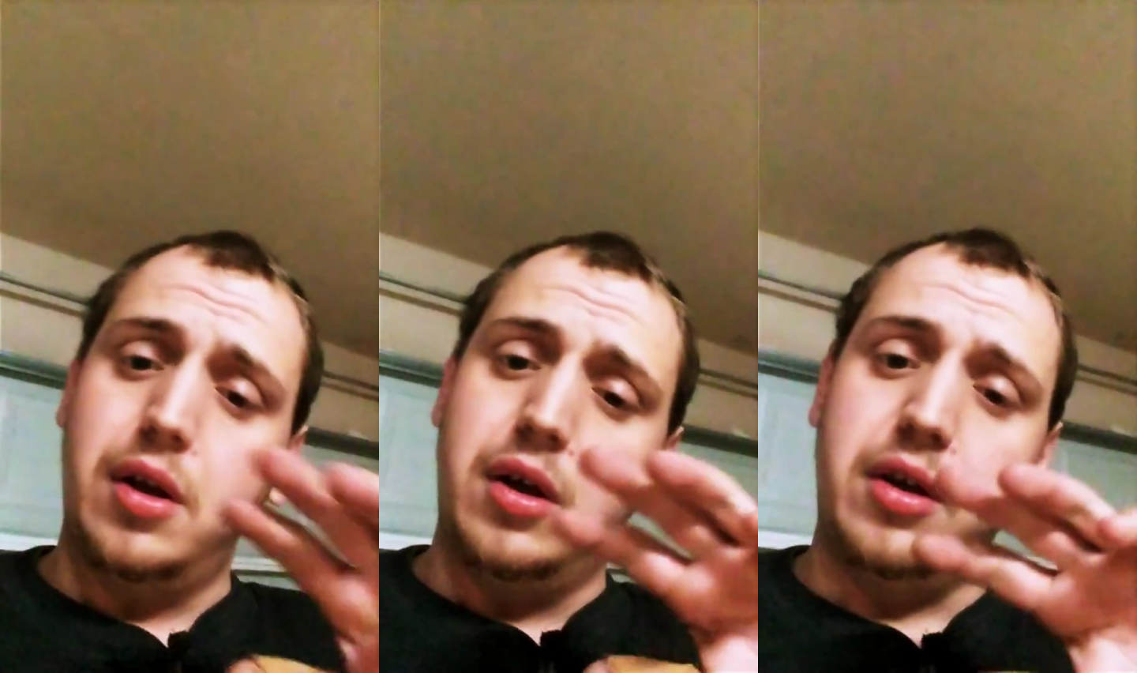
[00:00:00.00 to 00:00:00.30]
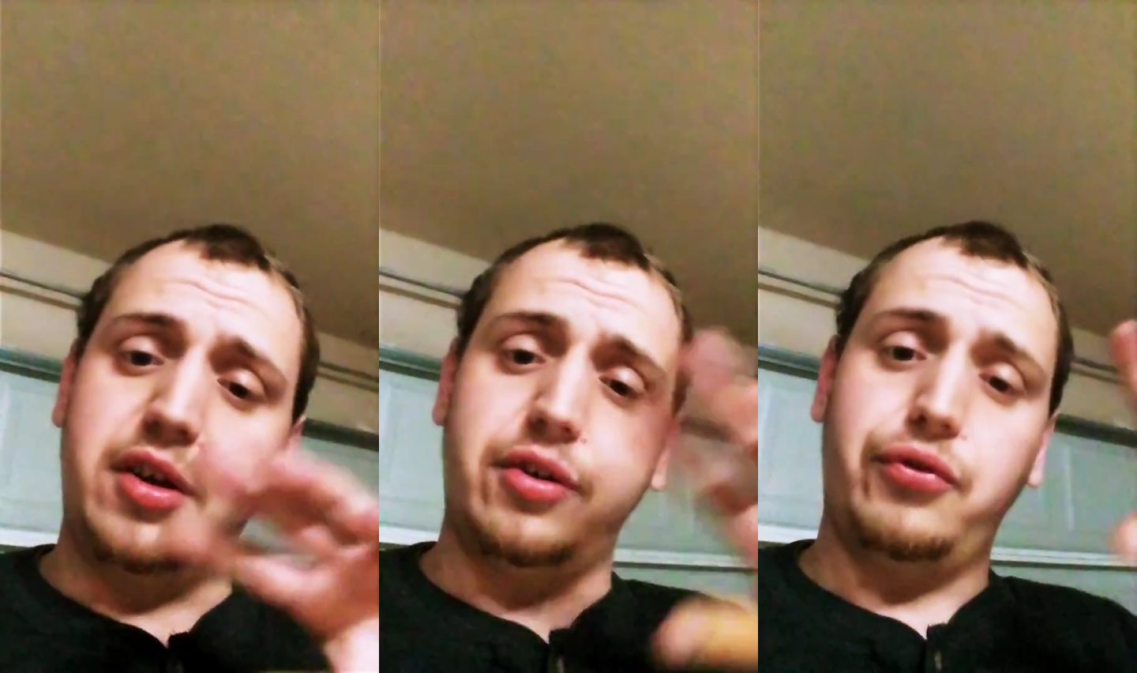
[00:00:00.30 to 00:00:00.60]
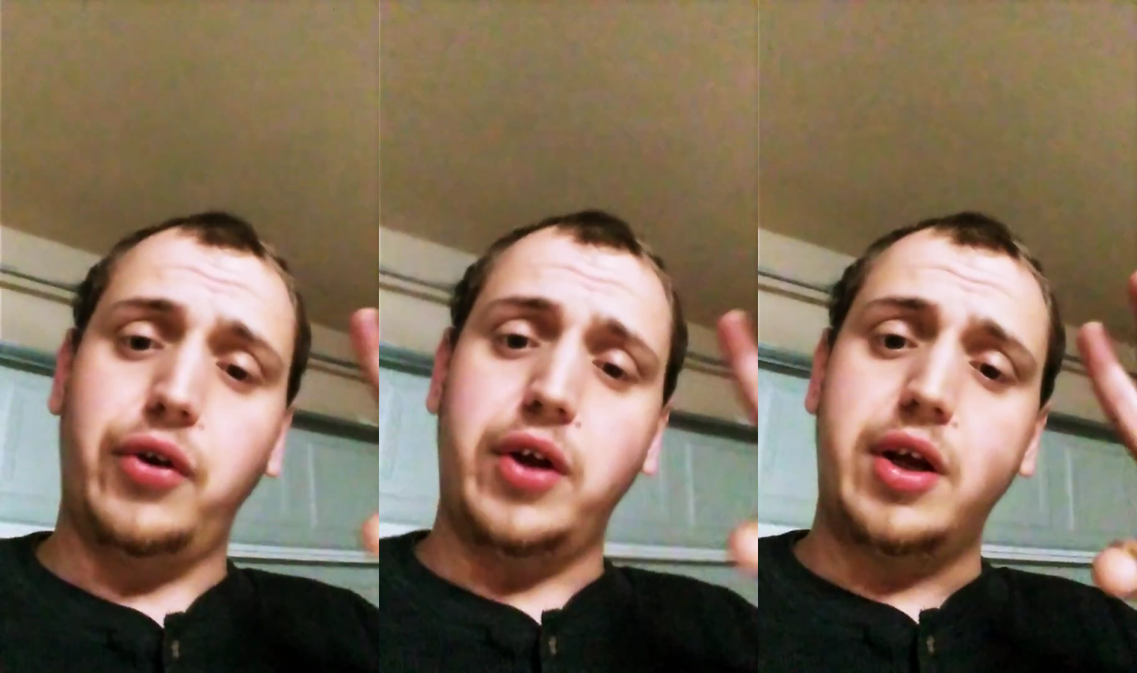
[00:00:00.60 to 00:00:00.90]
this is
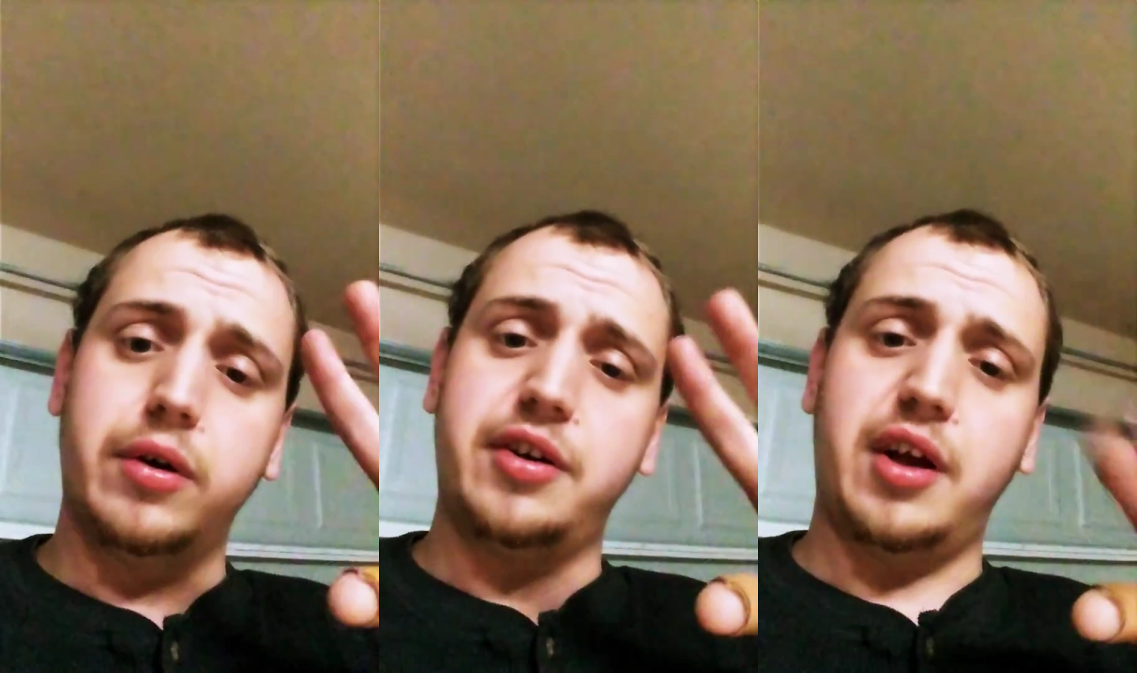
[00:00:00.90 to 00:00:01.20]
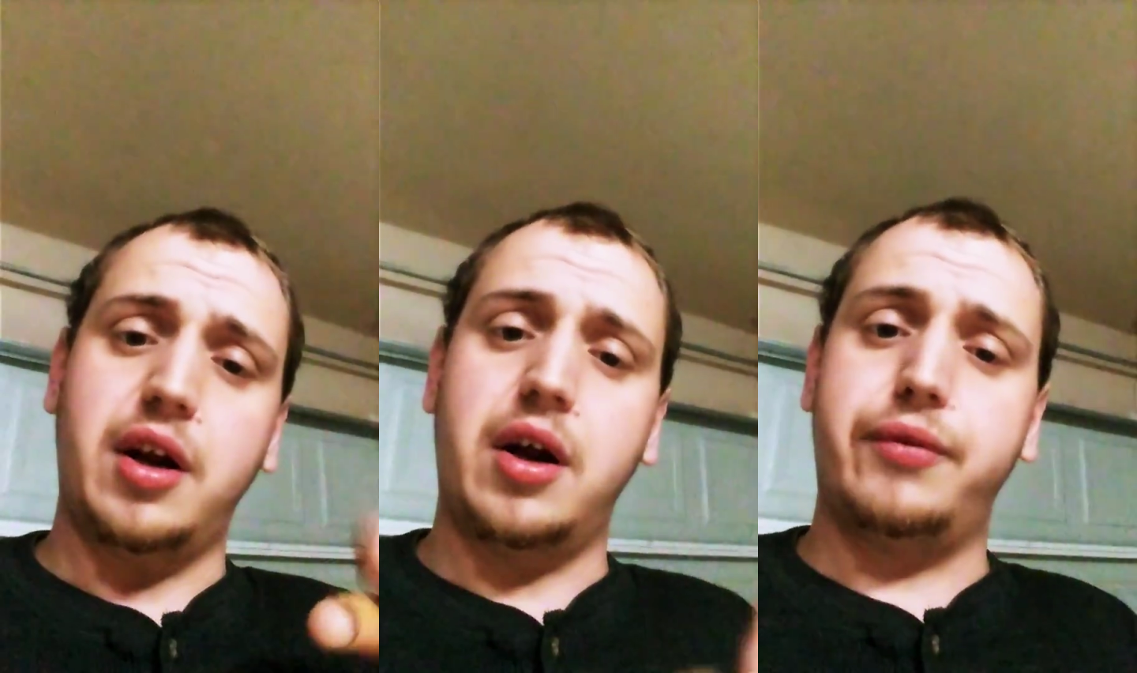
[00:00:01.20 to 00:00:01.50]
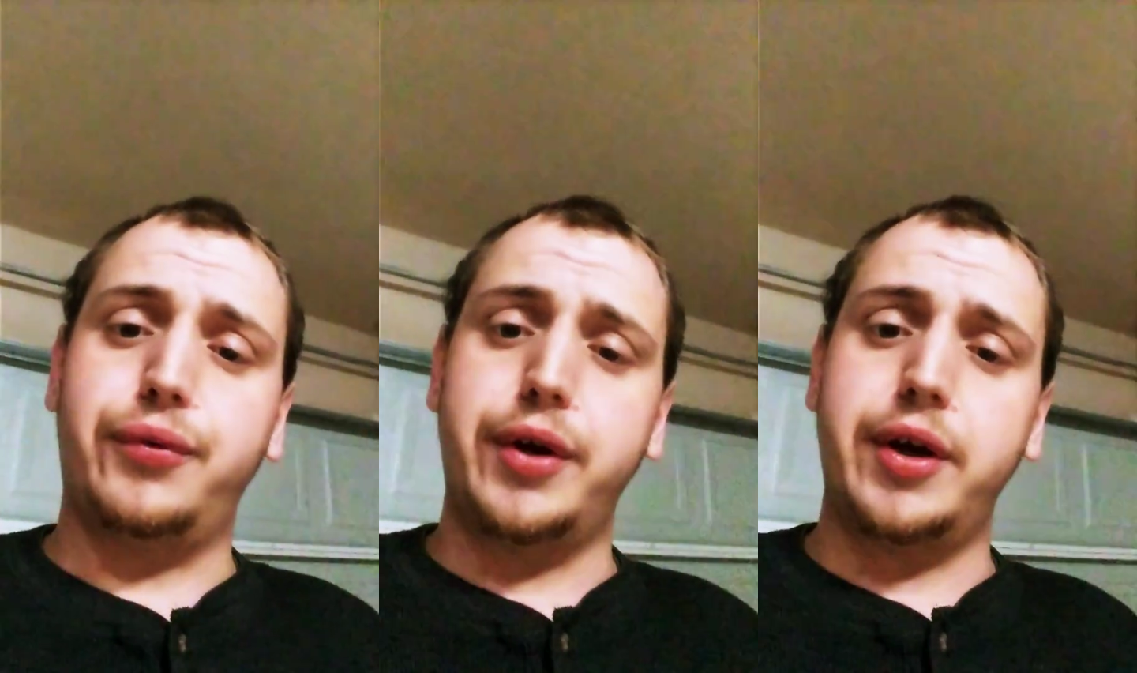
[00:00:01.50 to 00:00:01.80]
FleetCore signing out
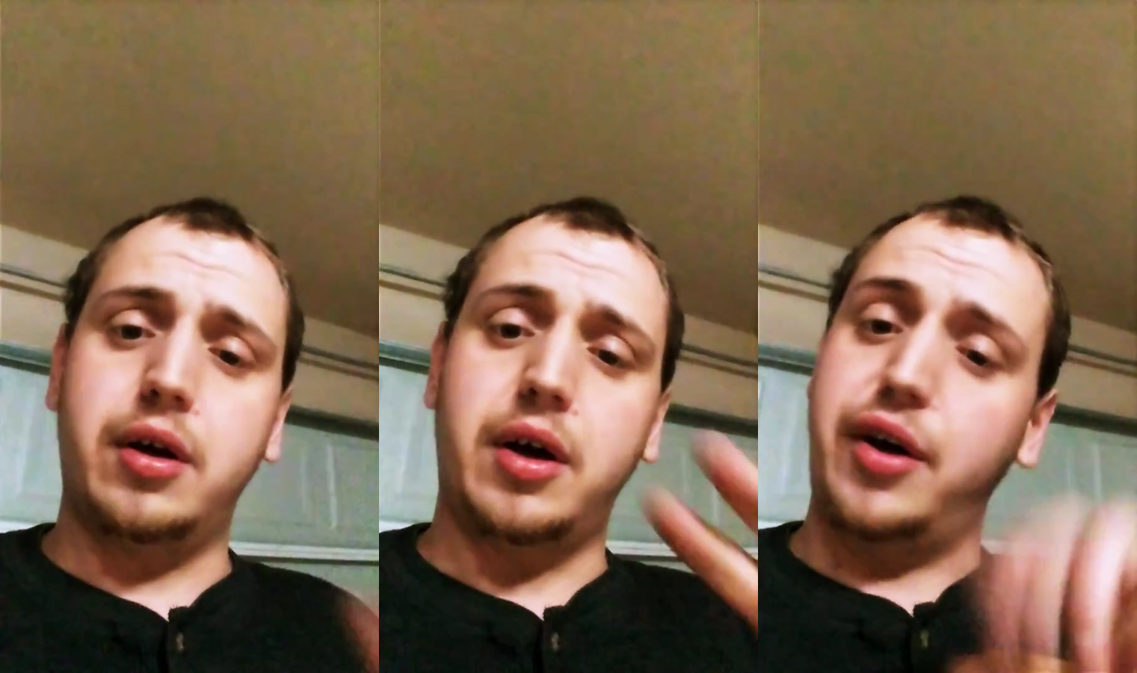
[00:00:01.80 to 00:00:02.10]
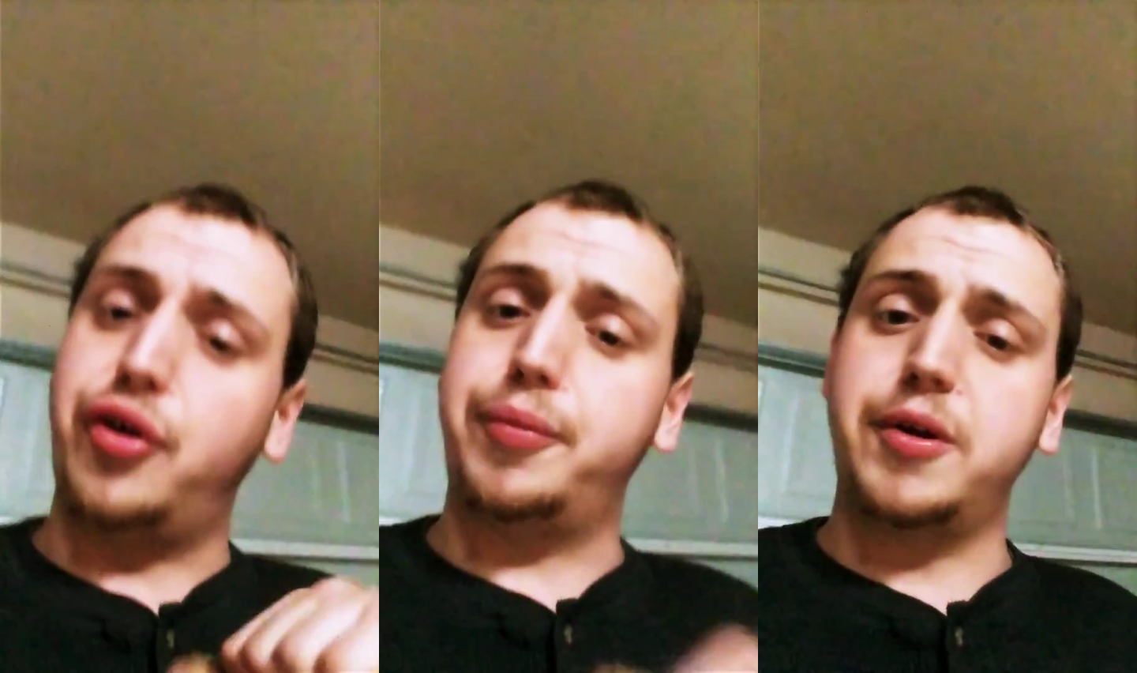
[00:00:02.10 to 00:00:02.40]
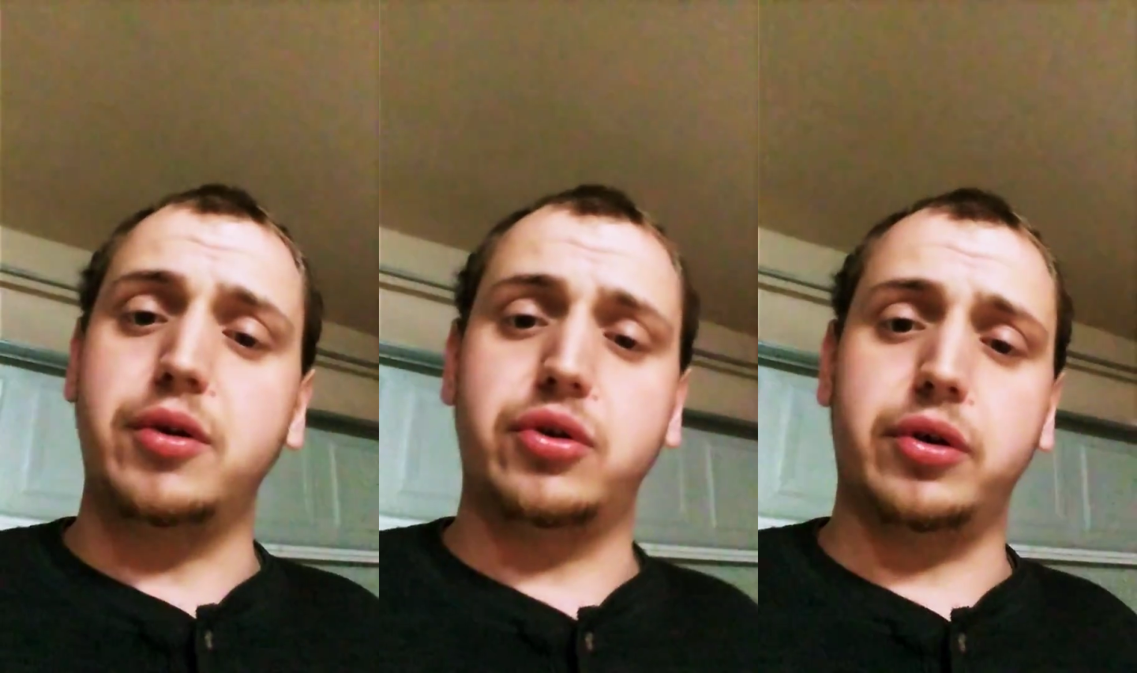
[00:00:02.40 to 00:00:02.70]
for y'all. I hope
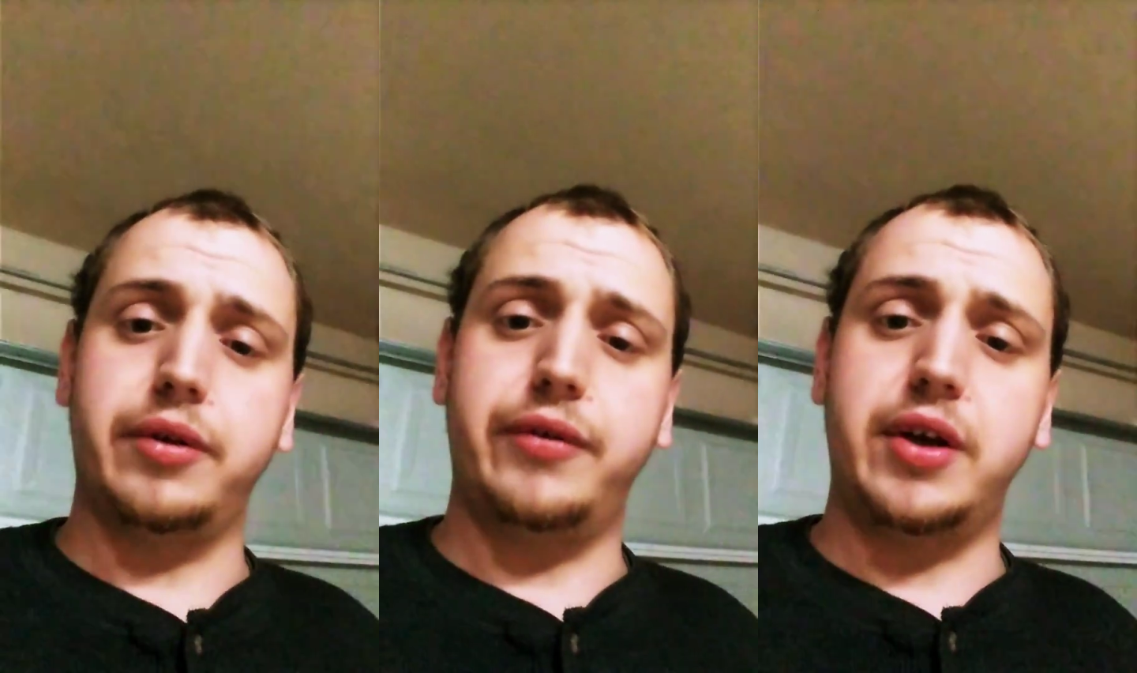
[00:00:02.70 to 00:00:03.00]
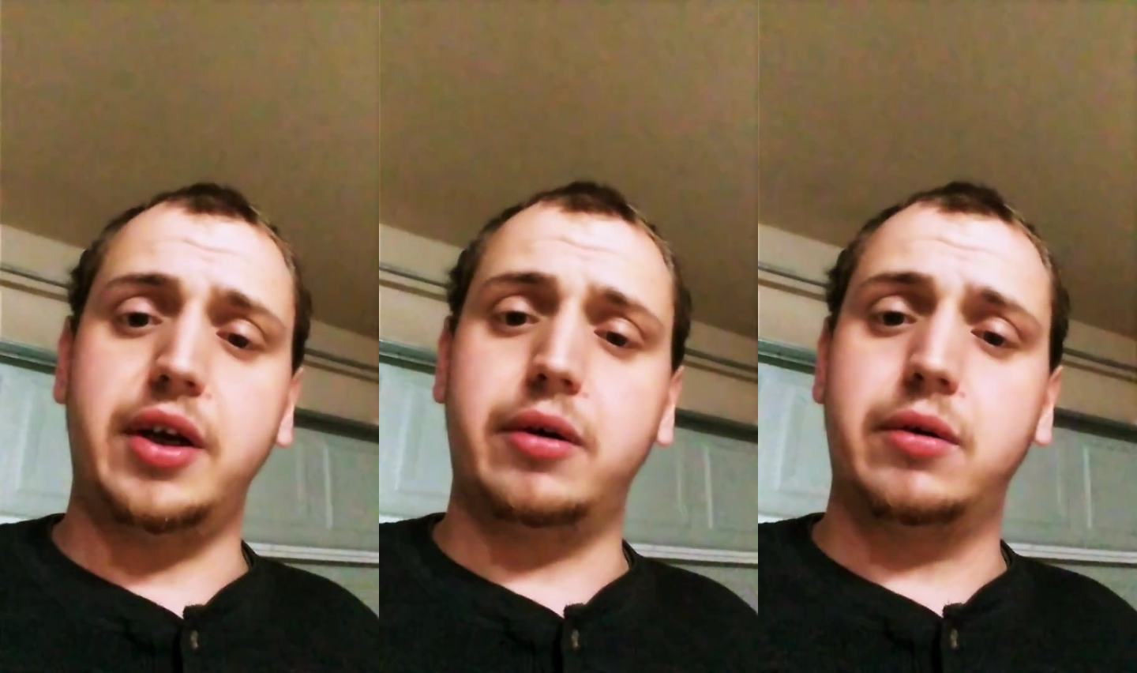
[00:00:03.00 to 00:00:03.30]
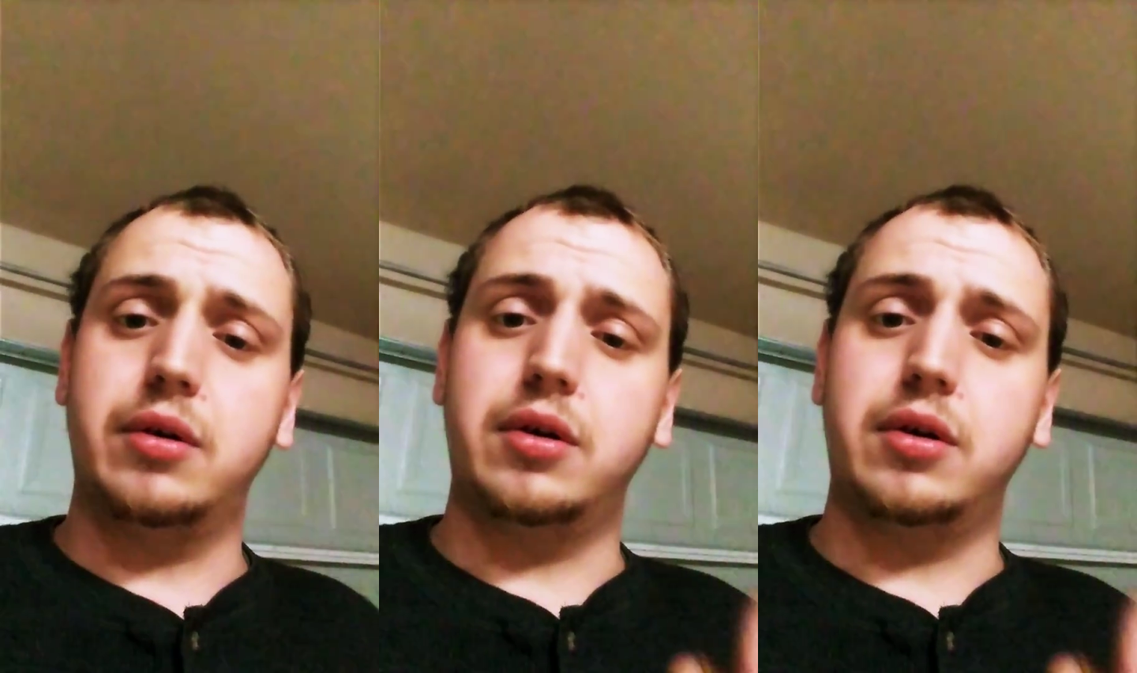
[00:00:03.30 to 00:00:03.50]
you enjoy the video.